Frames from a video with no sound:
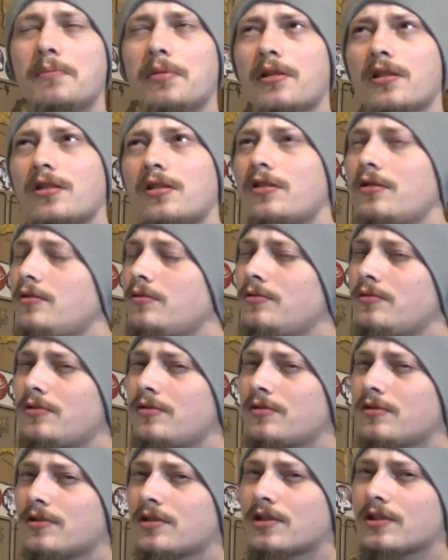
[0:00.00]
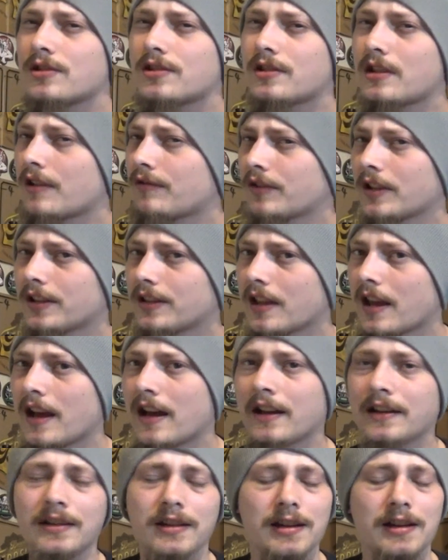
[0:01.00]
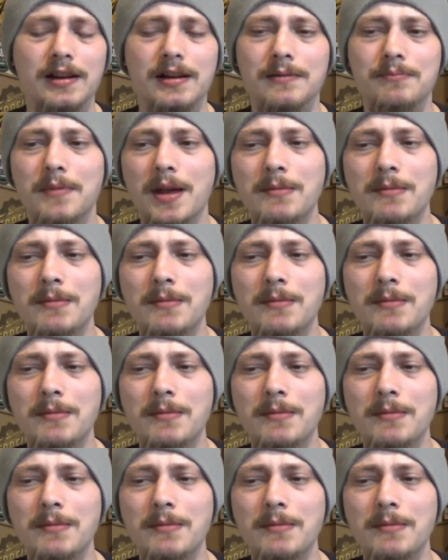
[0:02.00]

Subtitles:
prunes, stuff like that,